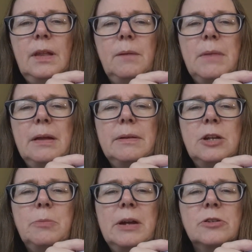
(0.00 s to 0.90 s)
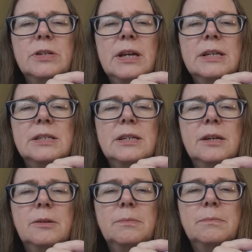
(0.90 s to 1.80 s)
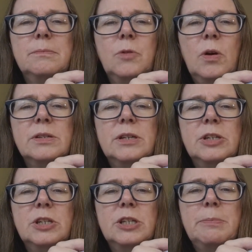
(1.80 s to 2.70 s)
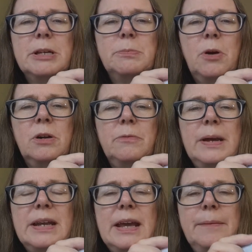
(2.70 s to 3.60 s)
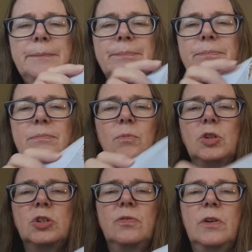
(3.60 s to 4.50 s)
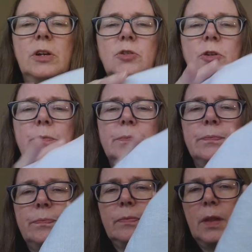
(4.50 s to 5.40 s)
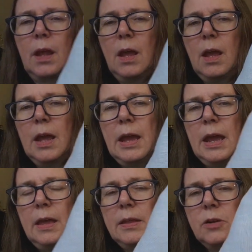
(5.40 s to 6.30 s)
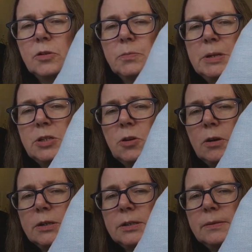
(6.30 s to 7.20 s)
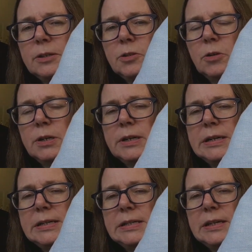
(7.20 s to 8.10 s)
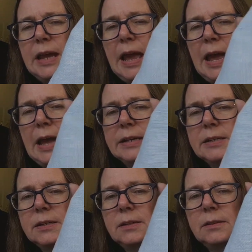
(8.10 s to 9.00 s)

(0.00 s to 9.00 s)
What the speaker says: my needle minder says cross stitch is the best part of my day, which is very true. And here's my start. I started at his hat.